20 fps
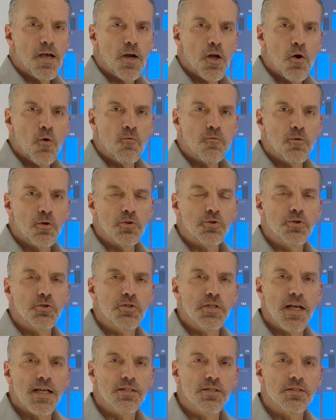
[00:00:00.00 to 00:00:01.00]
Hello,
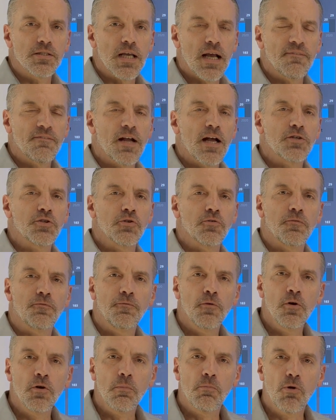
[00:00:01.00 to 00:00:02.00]
Fulshear, Texas. I've got your
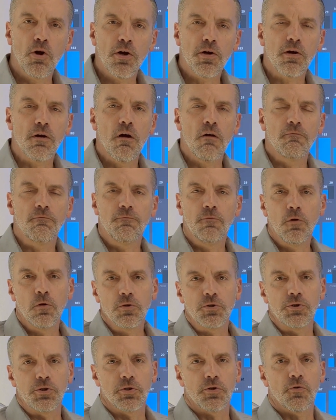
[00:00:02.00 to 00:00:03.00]
Fulbrook on
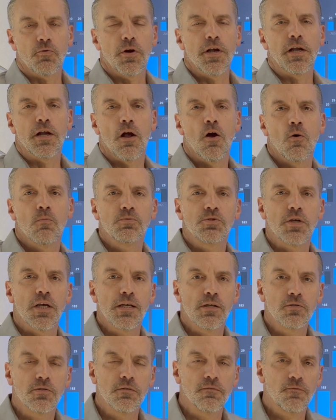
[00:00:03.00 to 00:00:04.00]
Fulshear Creek home
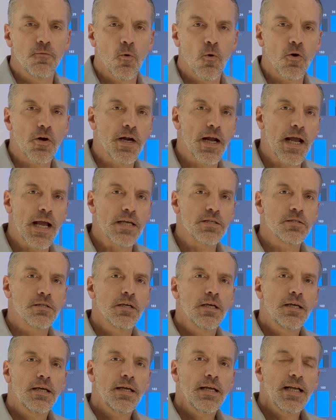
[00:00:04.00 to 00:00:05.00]
sales and
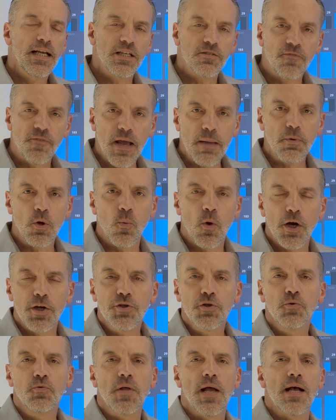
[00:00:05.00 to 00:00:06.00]
forecast. It's
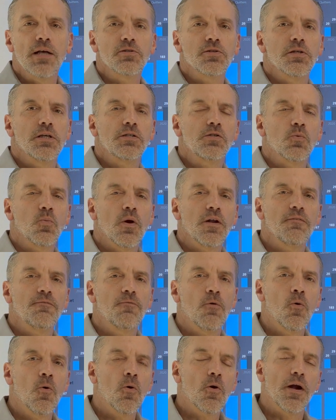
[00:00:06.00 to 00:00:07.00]
February
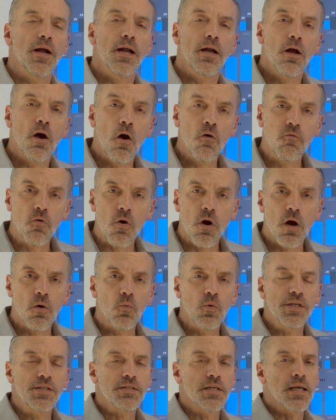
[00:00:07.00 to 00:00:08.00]
2024, and overall
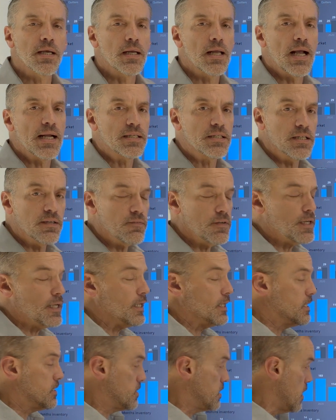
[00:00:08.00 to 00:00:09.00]
resale
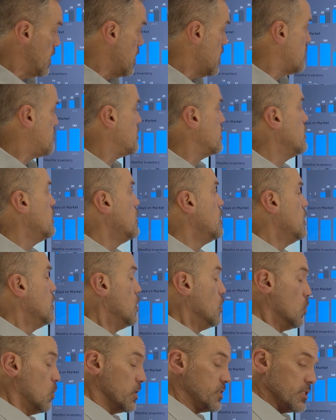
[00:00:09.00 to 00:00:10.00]
activity is up,
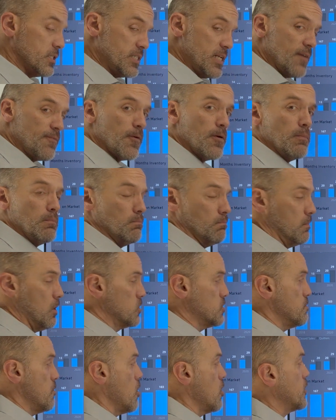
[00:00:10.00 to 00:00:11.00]
which is different.
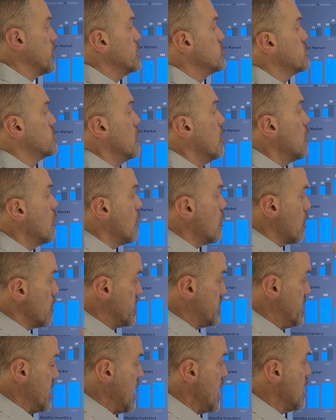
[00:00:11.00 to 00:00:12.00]
Most markets
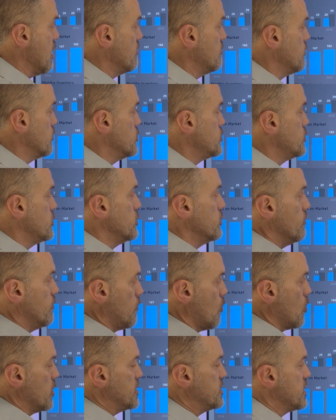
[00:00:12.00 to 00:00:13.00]
are down for sure.
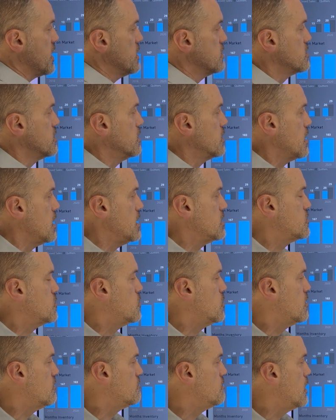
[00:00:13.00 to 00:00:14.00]
40 sales in the last
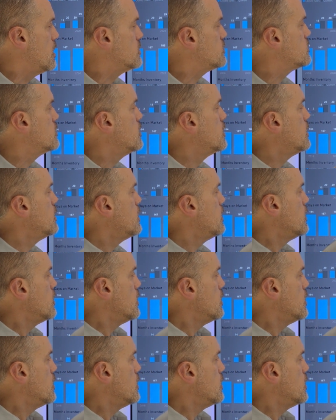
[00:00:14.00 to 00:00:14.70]
12 months.